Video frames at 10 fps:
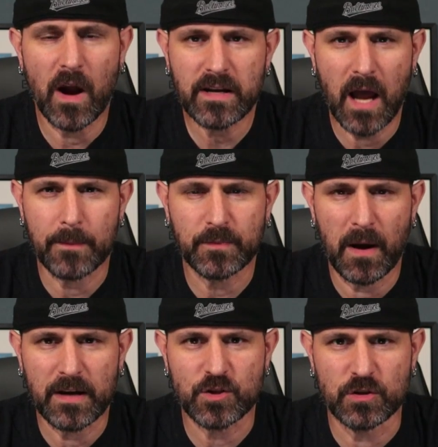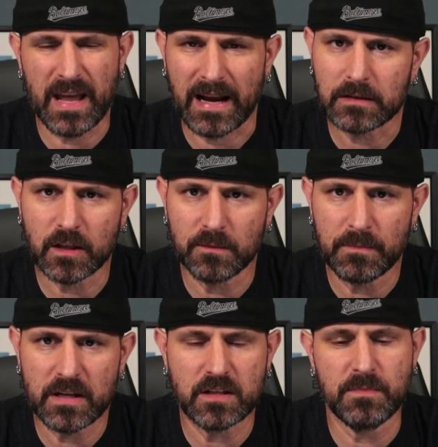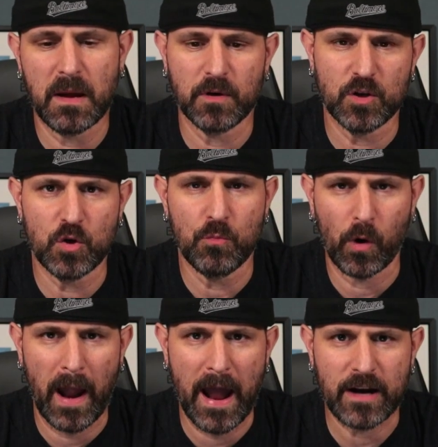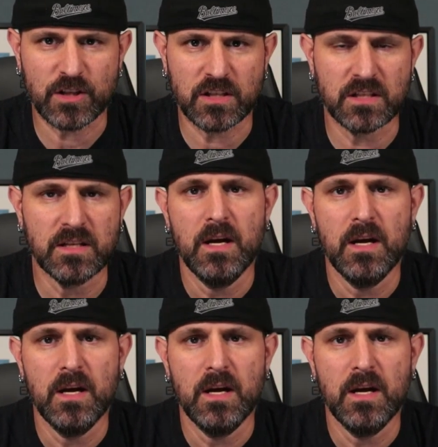to optimize your deck a little bit to be able to do more actions.